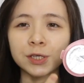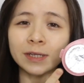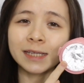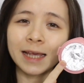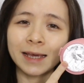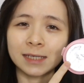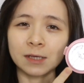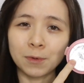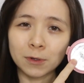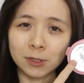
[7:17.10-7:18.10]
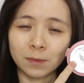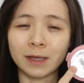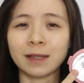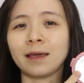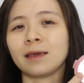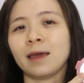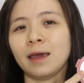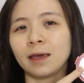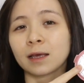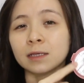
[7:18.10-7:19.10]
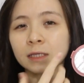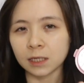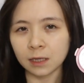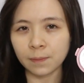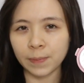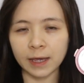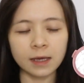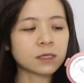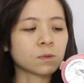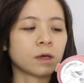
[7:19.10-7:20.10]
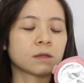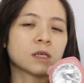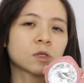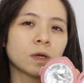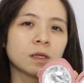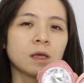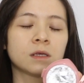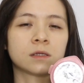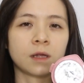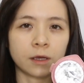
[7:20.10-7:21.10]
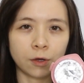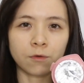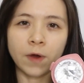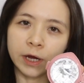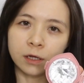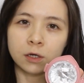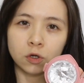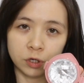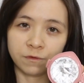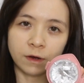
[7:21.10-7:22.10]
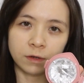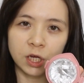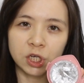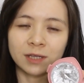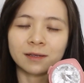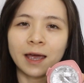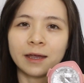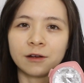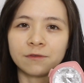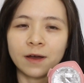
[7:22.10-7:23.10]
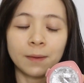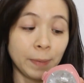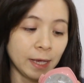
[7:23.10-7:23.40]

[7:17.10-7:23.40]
So this side is supposed to be like a concealer base, while this one is like your regular cushion foundation kind of